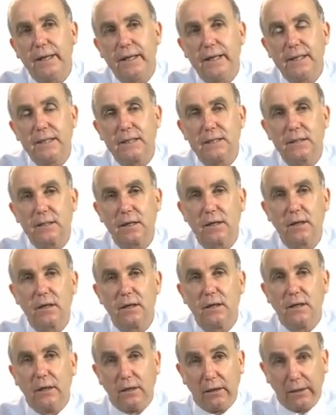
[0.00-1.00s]
is
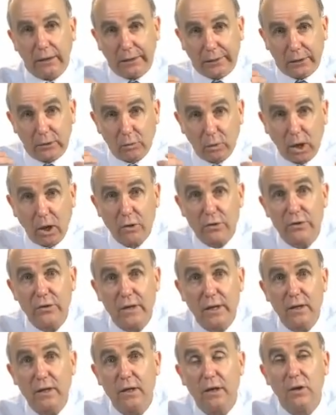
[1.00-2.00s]
the growth
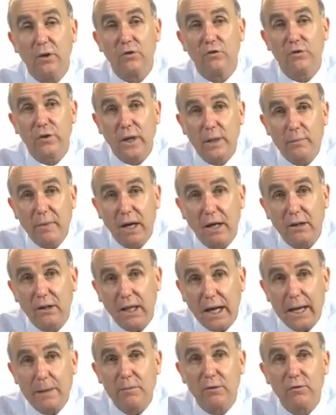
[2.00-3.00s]
in female
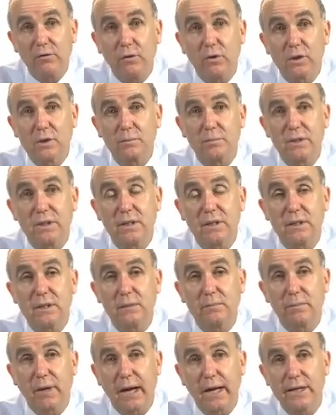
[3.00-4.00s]
labour force
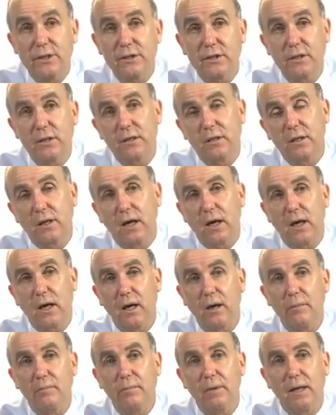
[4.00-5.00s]
participation
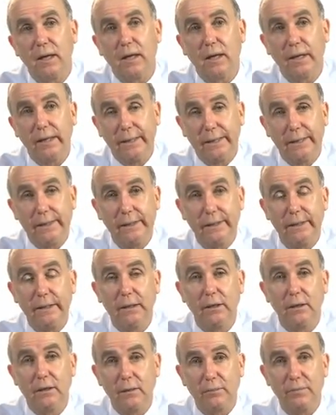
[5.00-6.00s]

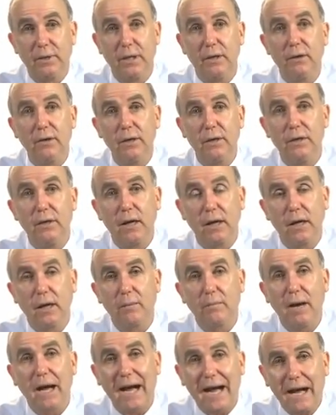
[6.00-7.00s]
in the period
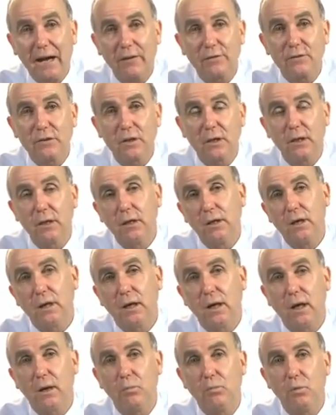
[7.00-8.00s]
after
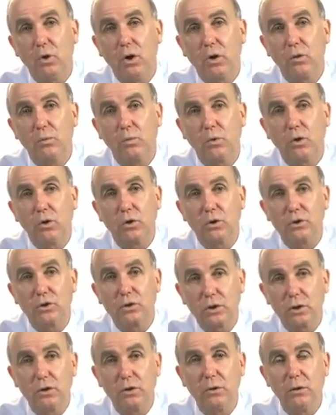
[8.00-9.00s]
World War
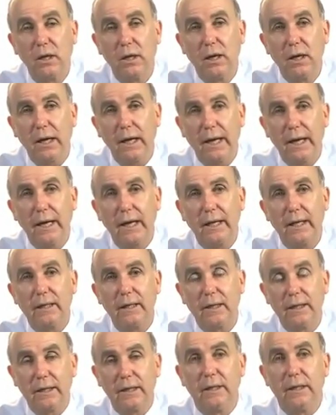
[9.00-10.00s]
II
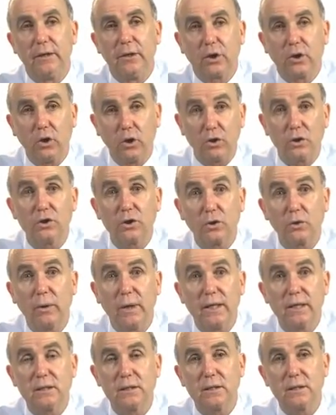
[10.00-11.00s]
and the
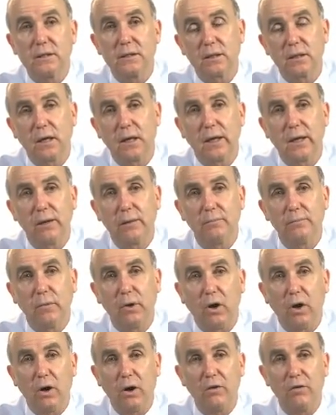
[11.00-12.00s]
consequences
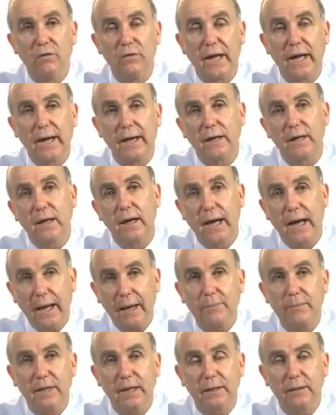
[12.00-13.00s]
of that
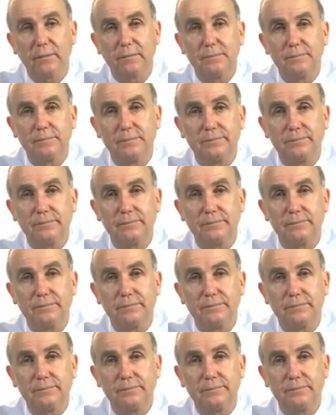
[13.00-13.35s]
happening.